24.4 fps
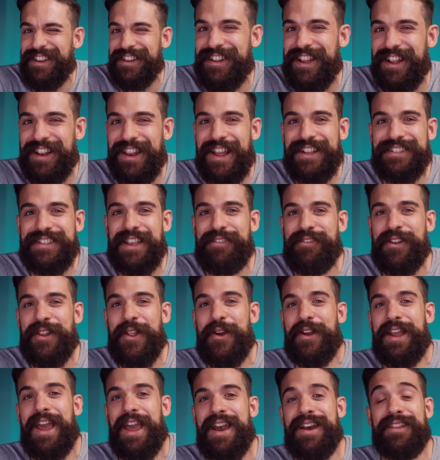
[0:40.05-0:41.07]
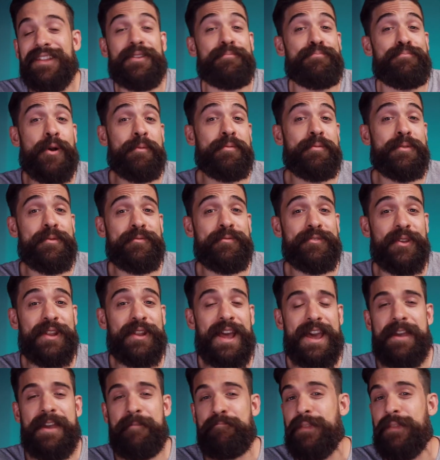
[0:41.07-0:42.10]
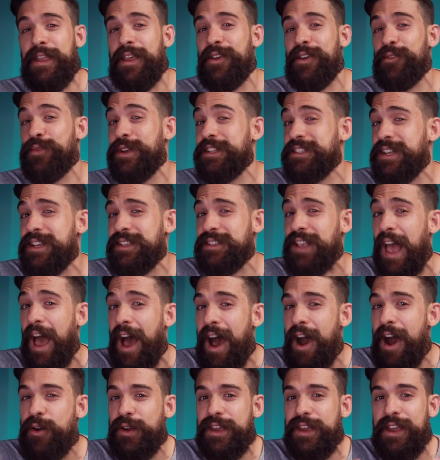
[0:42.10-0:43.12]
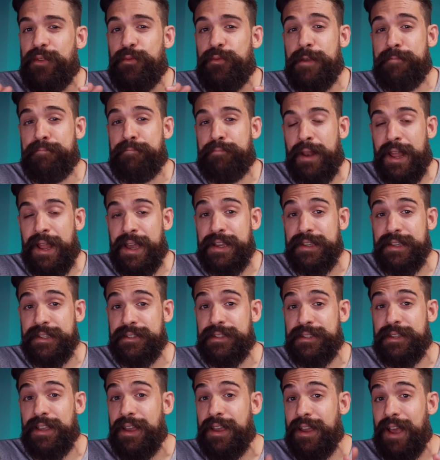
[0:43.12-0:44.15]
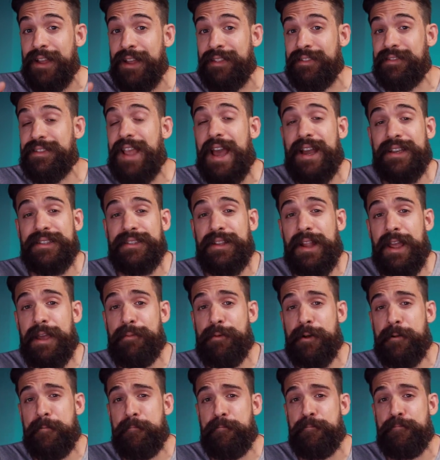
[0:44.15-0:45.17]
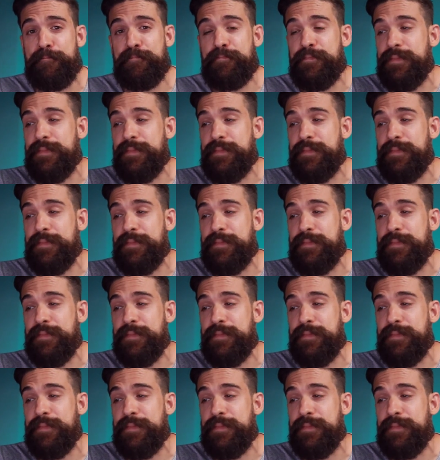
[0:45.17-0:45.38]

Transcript: Now let's have a look at the problem of today, which is how can we place a text label